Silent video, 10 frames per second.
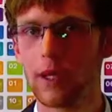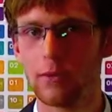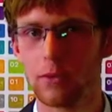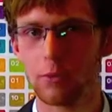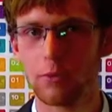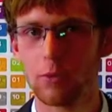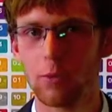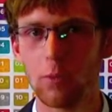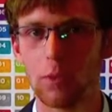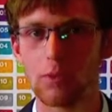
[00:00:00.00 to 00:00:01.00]
able to
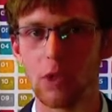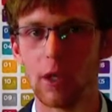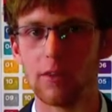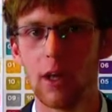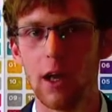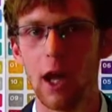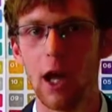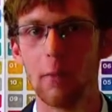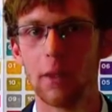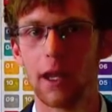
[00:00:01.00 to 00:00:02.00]
problem solve.
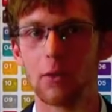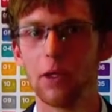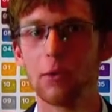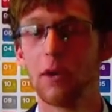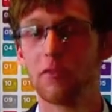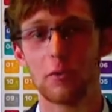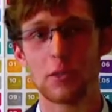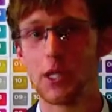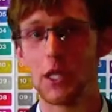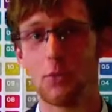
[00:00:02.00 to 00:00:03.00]
Like when you went from
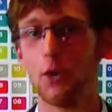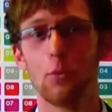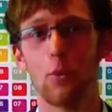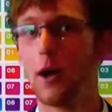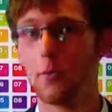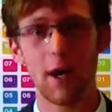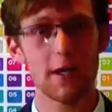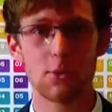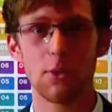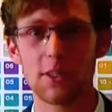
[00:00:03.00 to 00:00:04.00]
stage 1, why
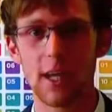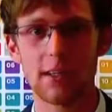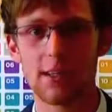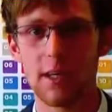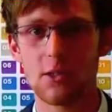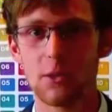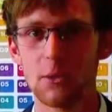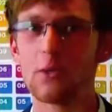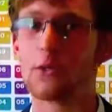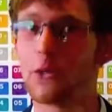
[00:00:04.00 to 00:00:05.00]
did you want to get to stage
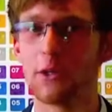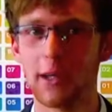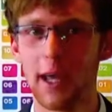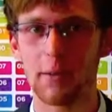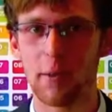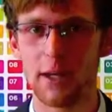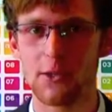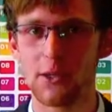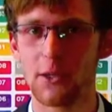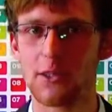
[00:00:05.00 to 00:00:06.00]
2? So you could get your badge,
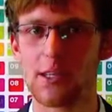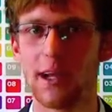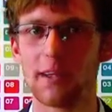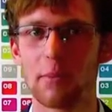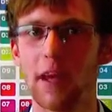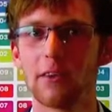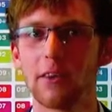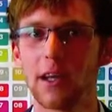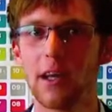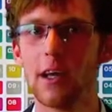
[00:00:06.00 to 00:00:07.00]
so you could sell
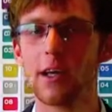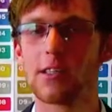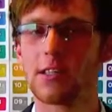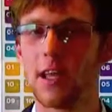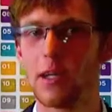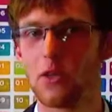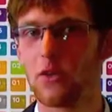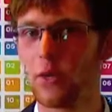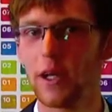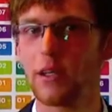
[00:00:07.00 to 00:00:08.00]
independently. Stage
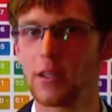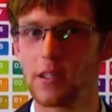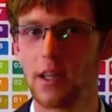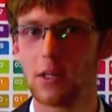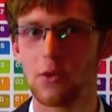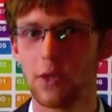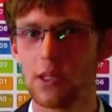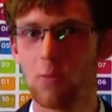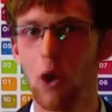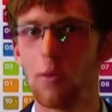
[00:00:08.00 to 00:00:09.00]
3
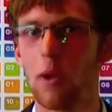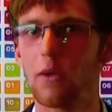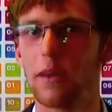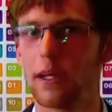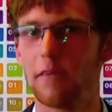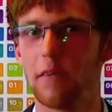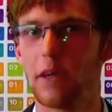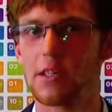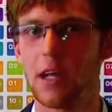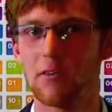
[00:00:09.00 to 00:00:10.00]
is more about thinking for
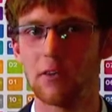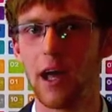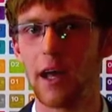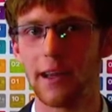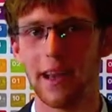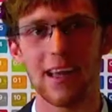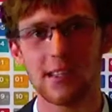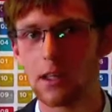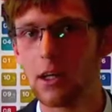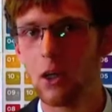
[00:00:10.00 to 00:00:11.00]
yourself, relying
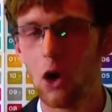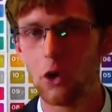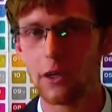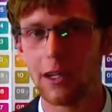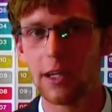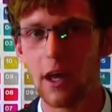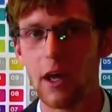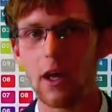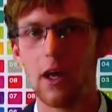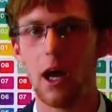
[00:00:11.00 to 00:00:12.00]
less on your
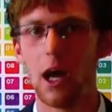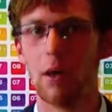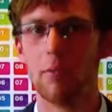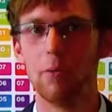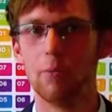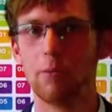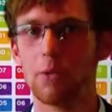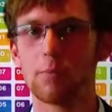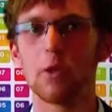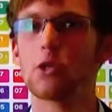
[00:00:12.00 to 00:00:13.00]
leader, and
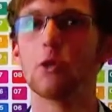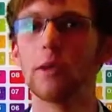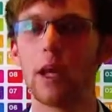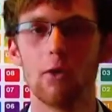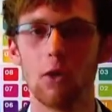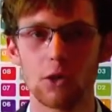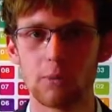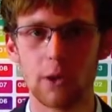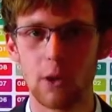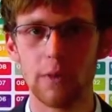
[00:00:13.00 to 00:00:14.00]
just assuming that role,
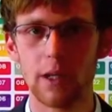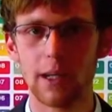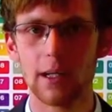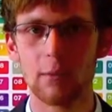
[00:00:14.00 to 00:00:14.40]
just becoming the leader